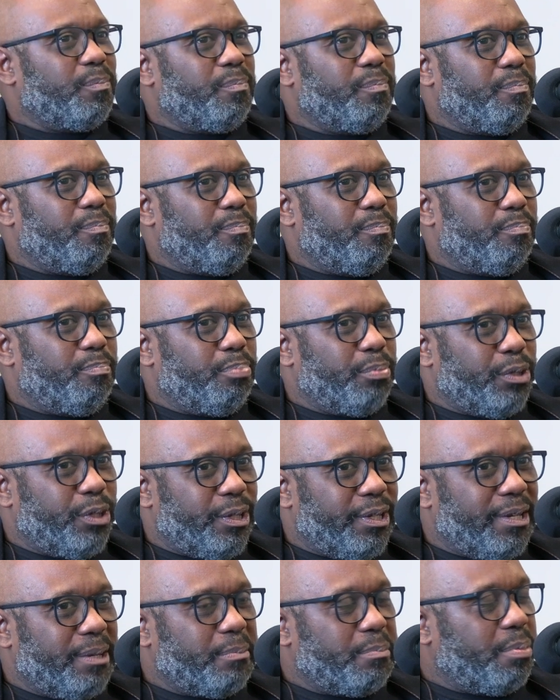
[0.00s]
a
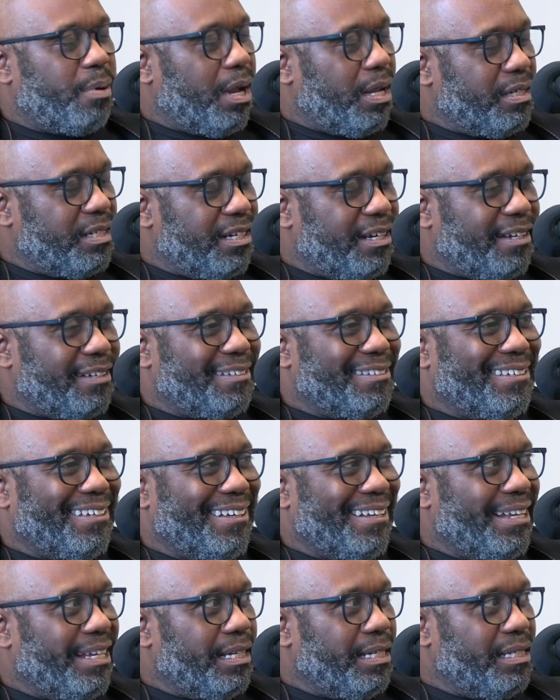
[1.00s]
brilliant project
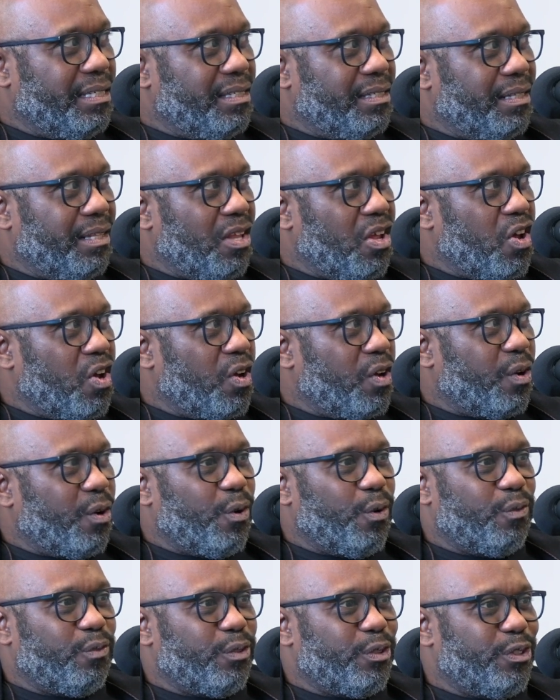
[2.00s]
that is long
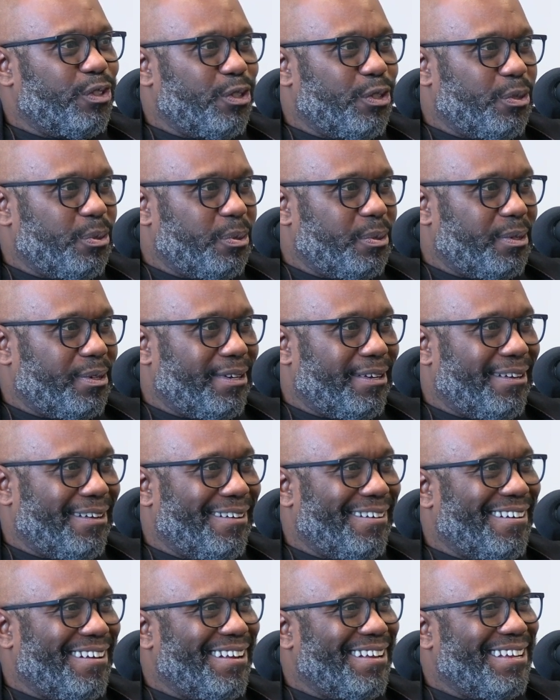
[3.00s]
overdue.
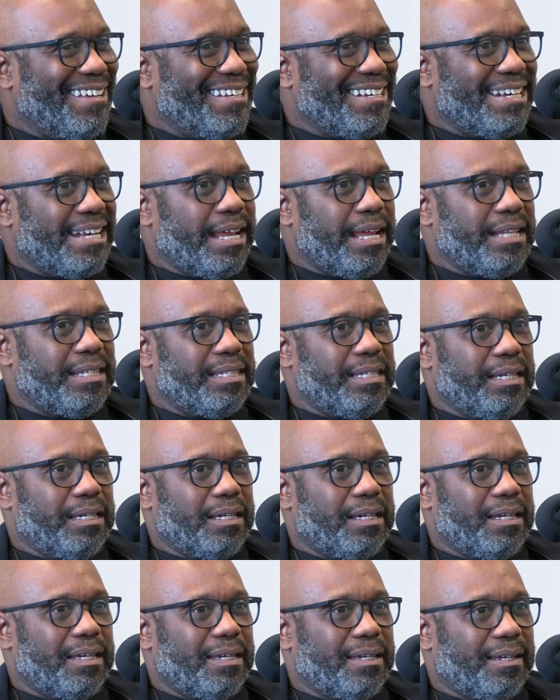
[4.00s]
And I
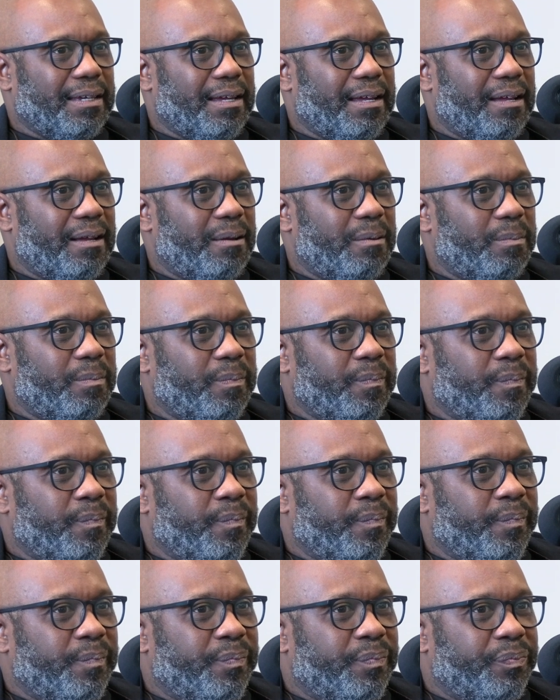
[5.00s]
think,
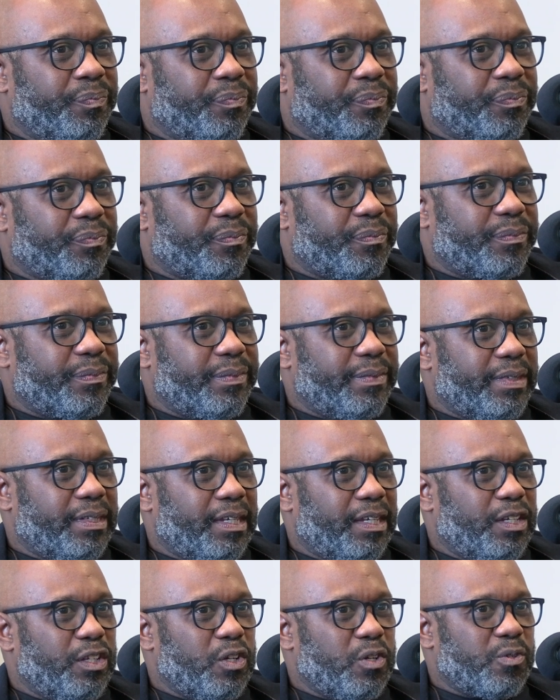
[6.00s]

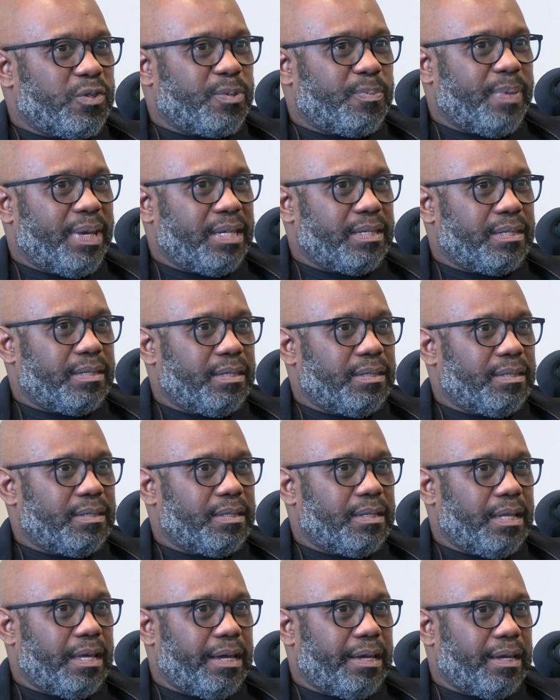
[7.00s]
you know,
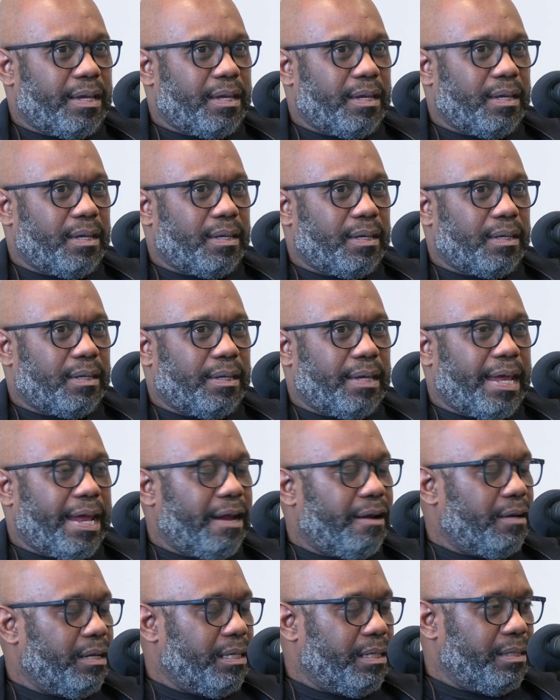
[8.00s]
spaces like
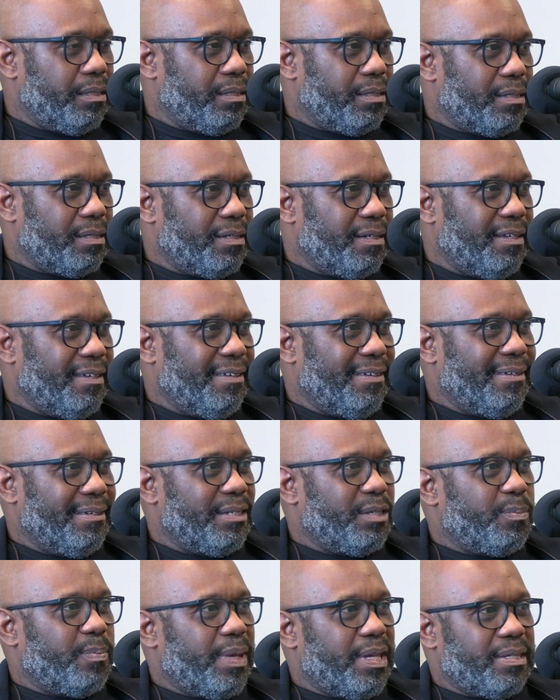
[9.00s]
Harriet's,
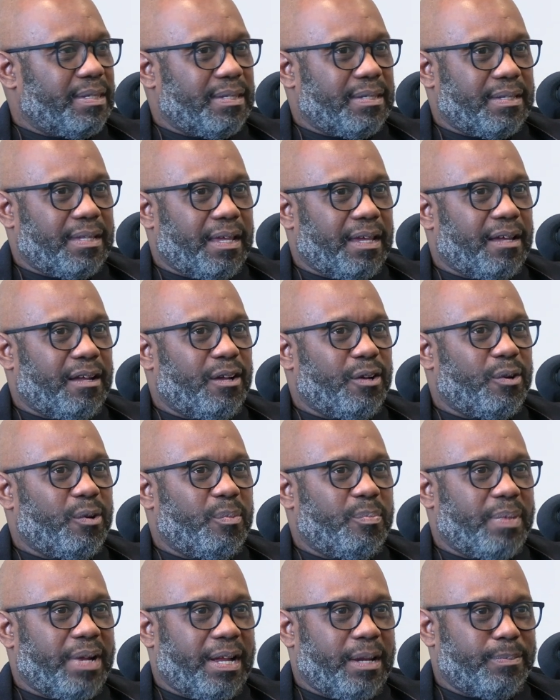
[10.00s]
spaces like
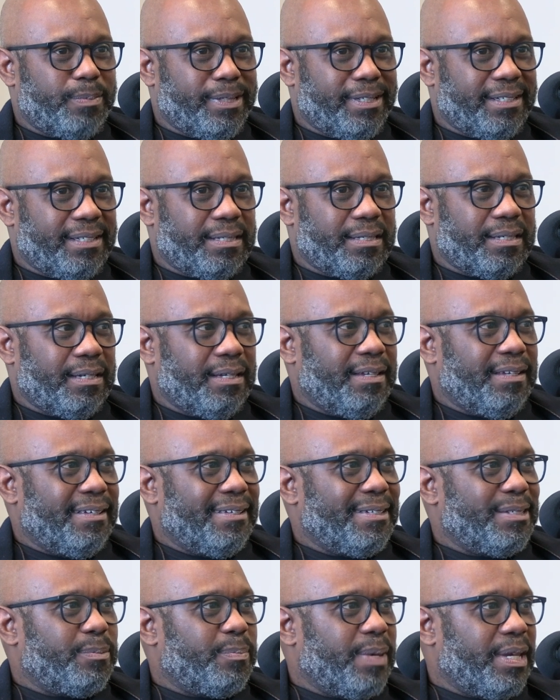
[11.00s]
Uncle Bobby's,
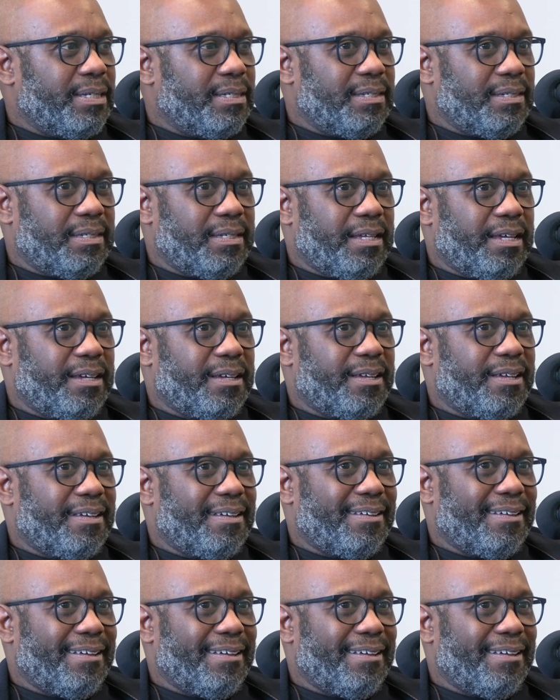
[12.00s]
spaces like